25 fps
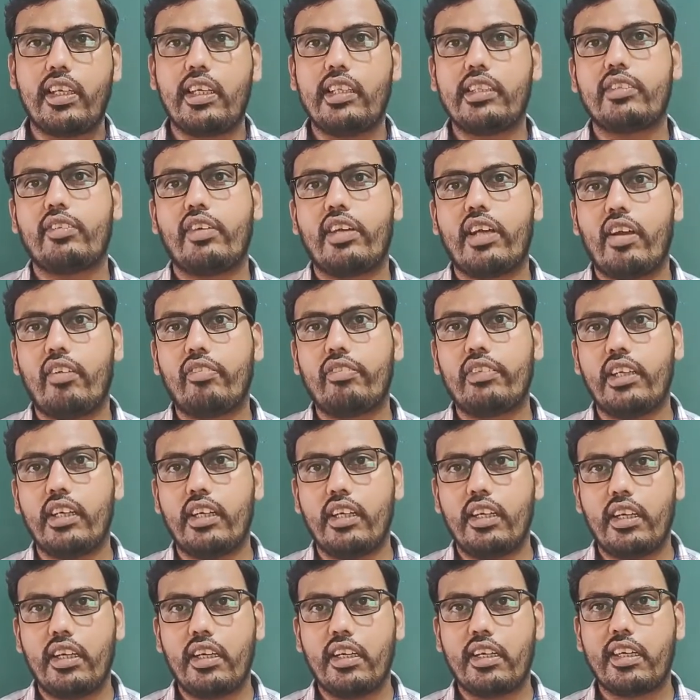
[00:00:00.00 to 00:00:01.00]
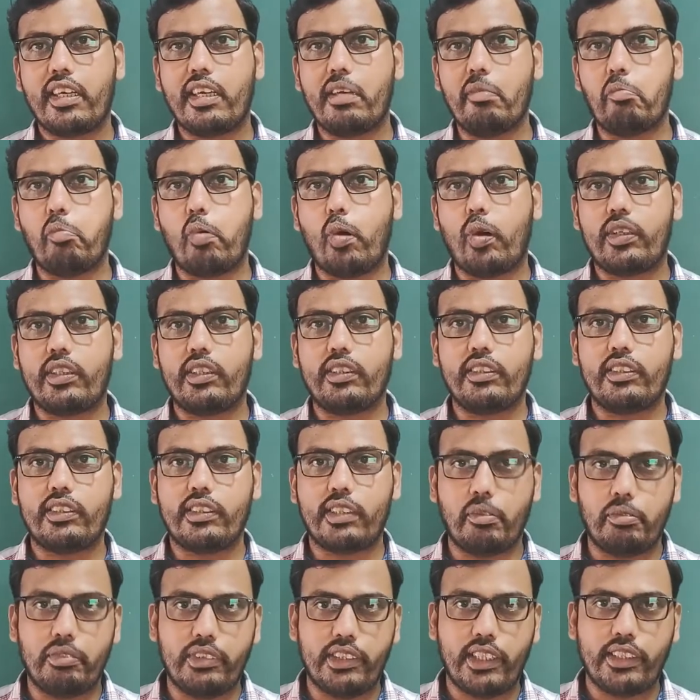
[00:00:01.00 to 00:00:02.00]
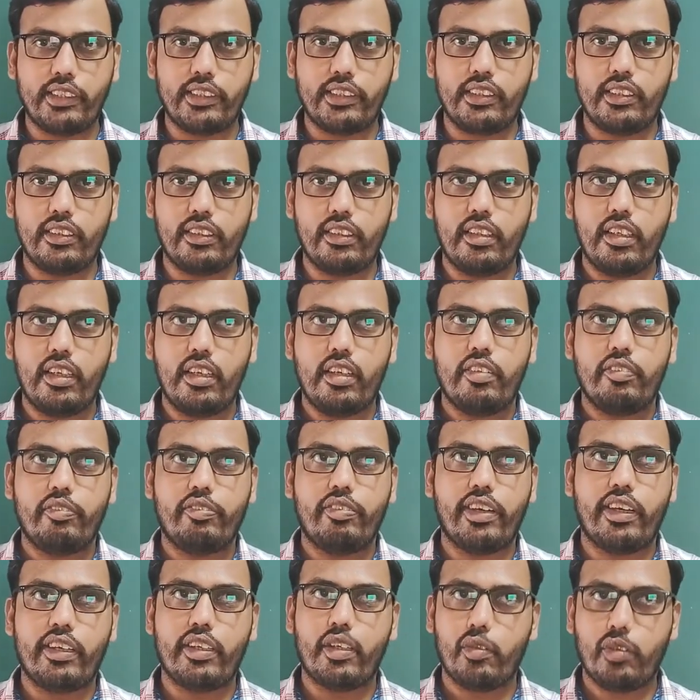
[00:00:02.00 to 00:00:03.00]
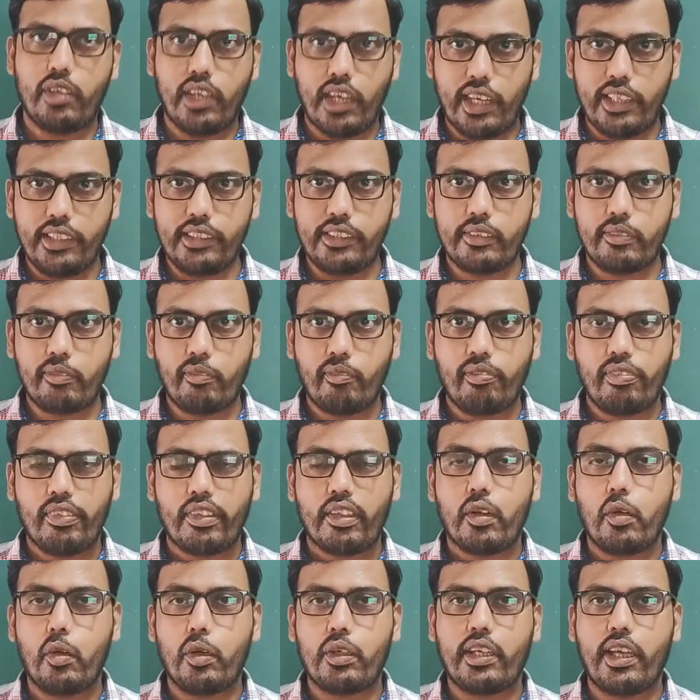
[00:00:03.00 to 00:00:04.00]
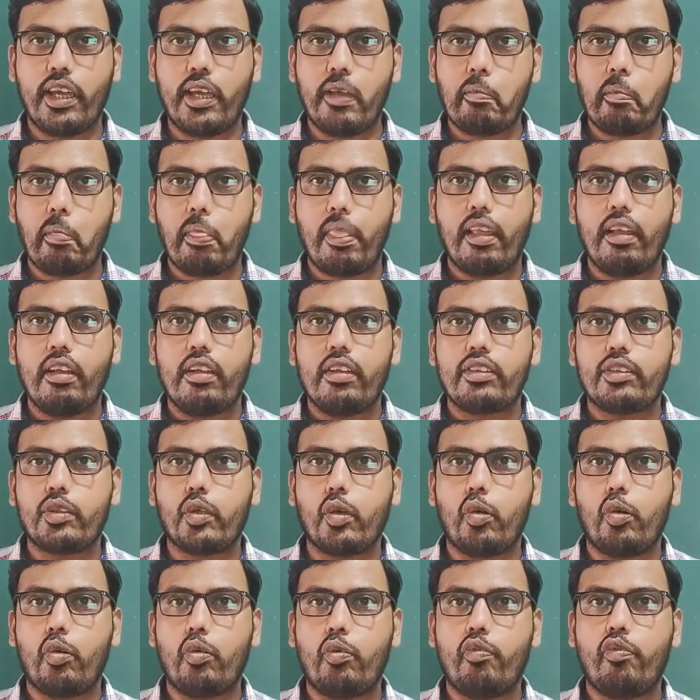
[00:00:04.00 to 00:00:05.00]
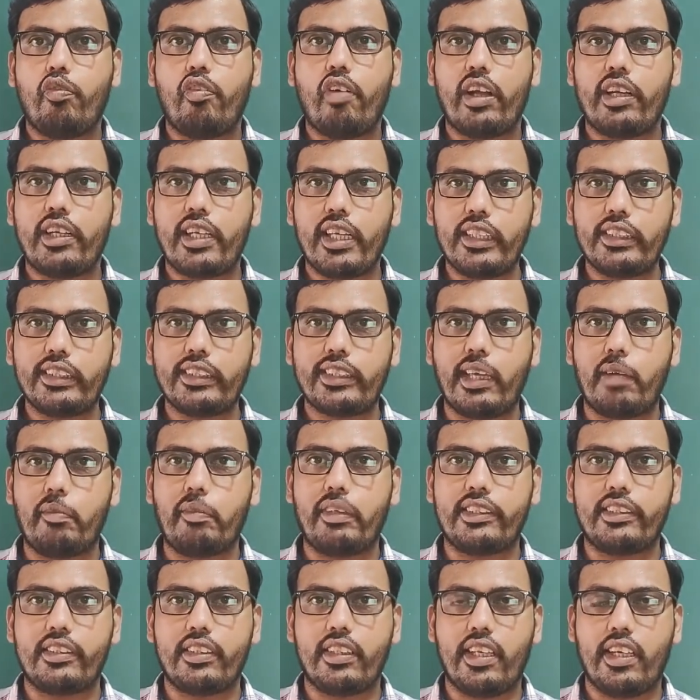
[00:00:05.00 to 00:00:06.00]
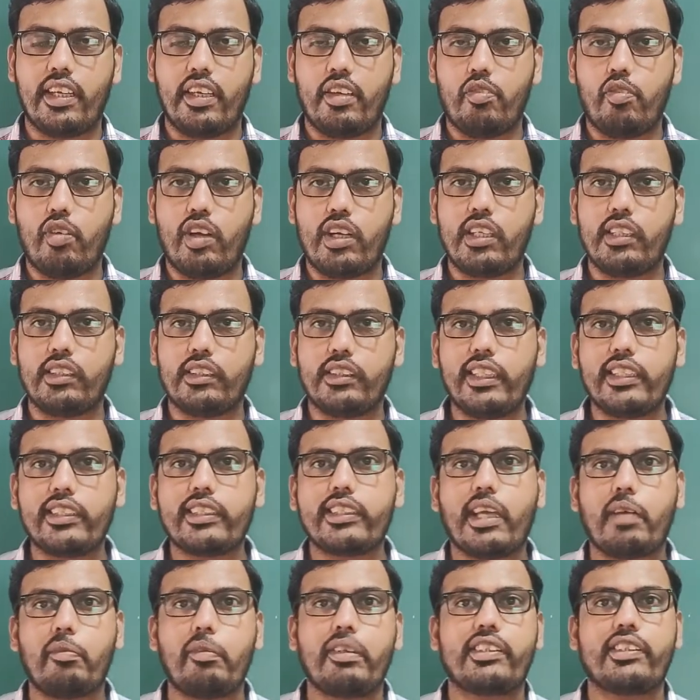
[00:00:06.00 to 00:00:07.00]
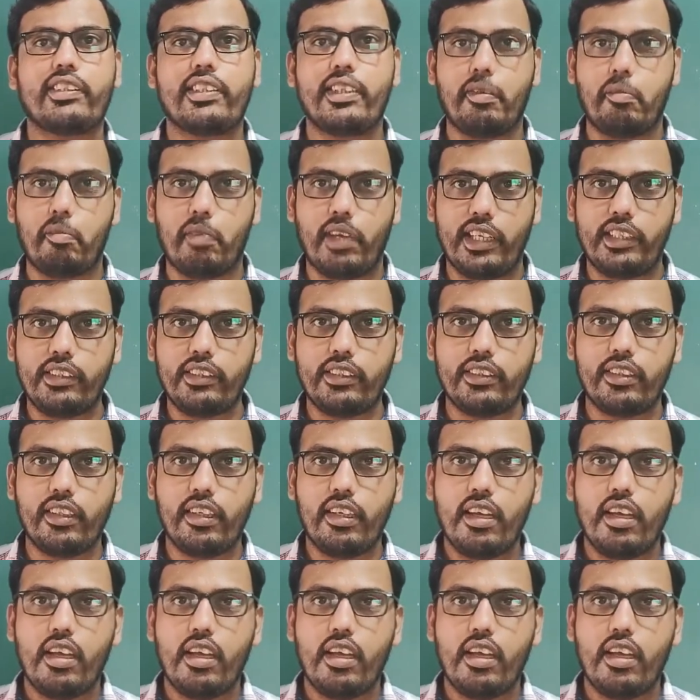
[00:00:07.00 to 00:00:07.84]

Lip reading: one of the important subjects for you guys, okay. So what is chemistry? What is this chemistry means?